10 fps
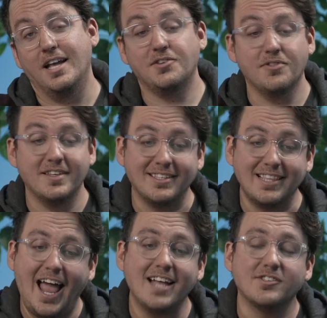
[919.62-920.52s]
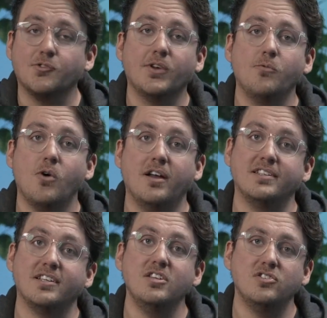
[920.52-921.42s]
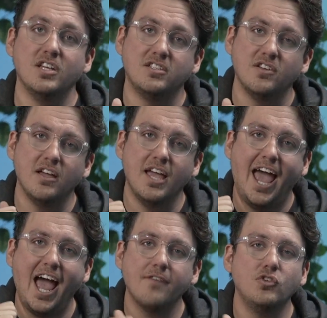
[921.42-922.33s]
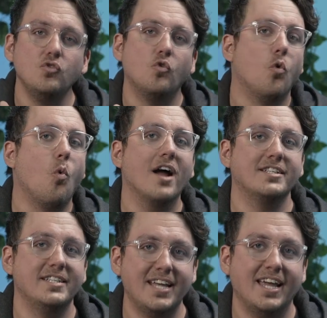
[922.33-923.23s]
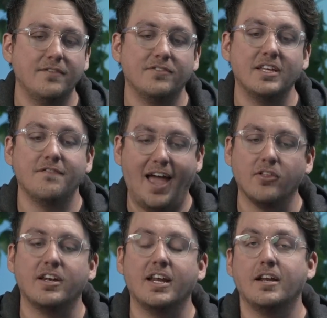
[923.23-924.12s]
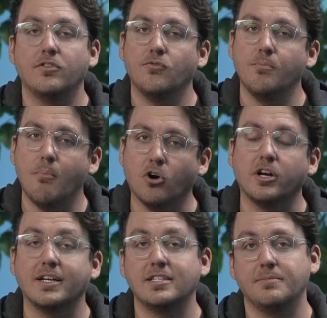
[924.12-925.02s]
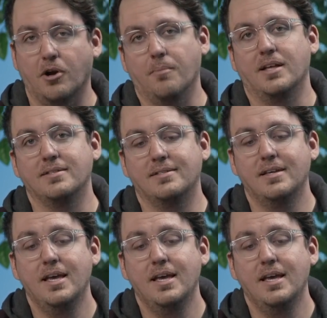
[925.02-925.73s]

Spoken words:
so this last green one is have you quantitatively validated it through market experiments?